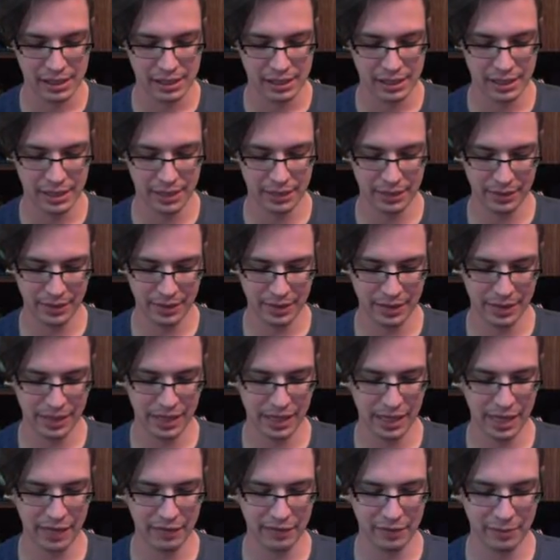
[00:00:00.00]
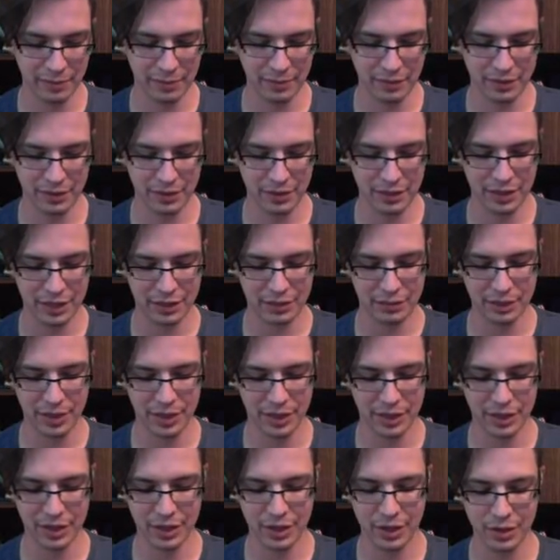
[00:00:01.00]
Now, I have a booster that's ready
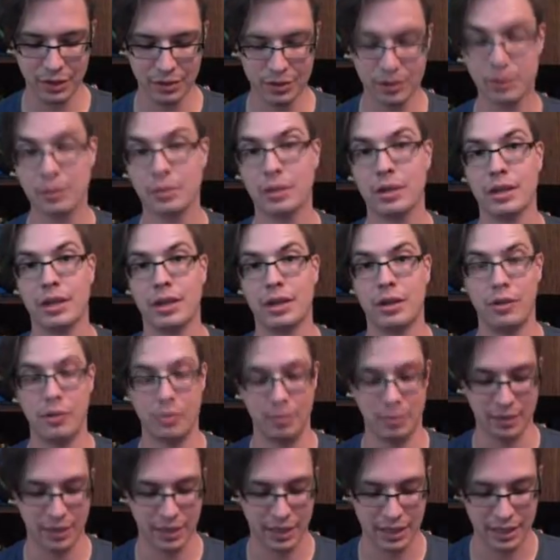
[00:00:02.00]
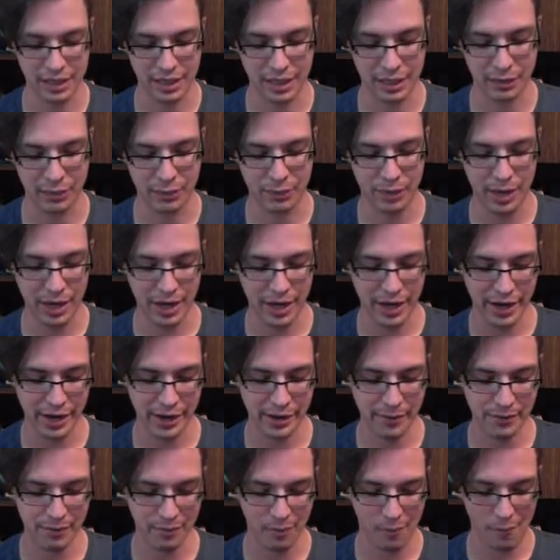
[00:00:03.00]
to go, so we're going to open that guy right
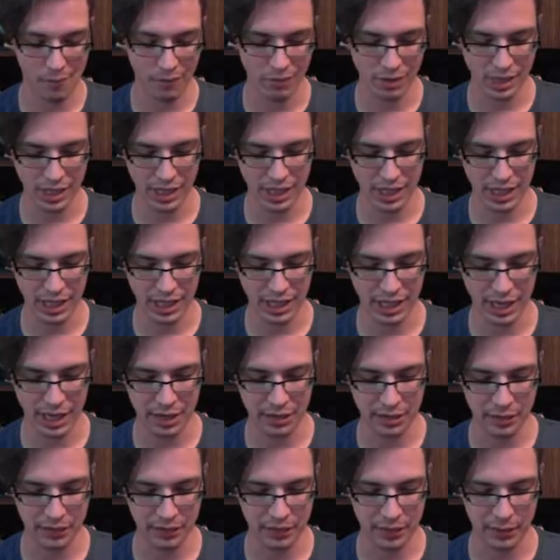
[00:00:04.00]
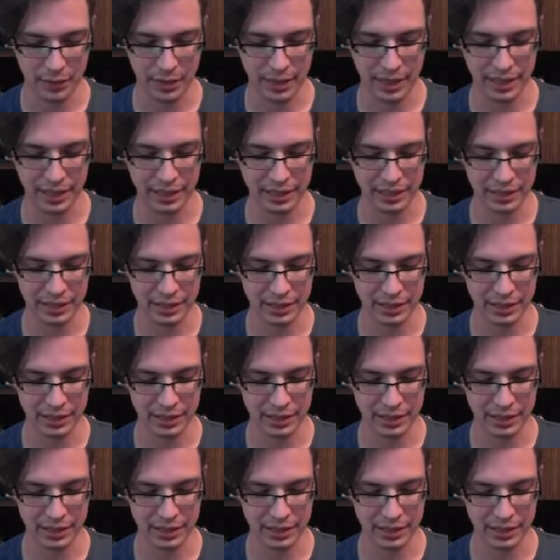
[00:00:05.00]
now, get it out of the way,